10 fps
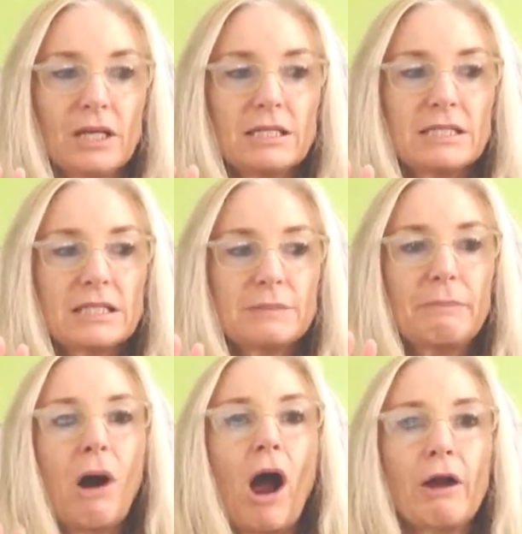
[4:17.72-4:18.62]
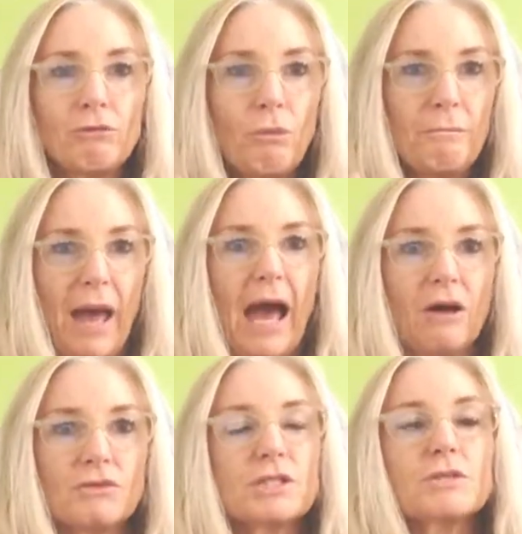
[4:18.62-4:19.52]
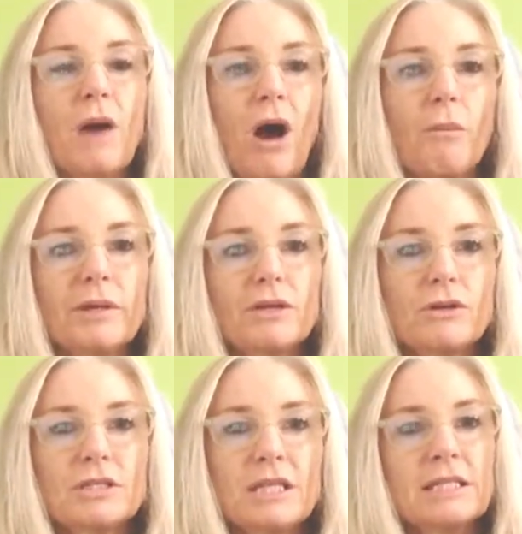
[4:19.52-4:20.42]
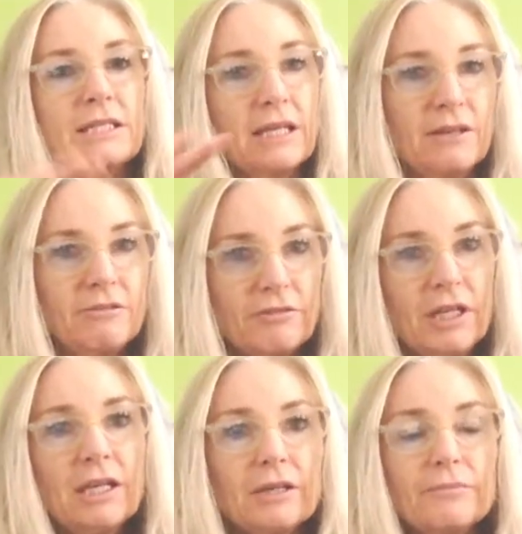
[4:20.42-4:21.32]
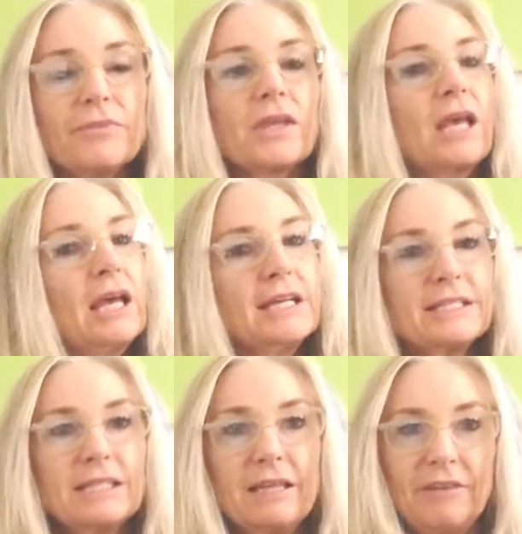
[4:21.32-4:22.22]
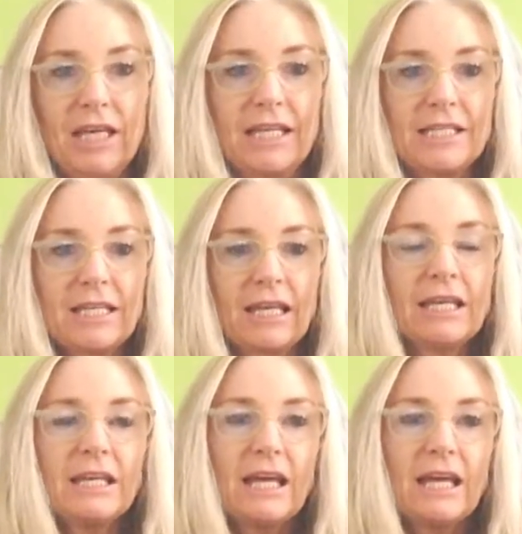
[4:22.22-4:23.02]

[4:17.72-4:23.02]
spiral bound as well, because it's infinite, it's never ending.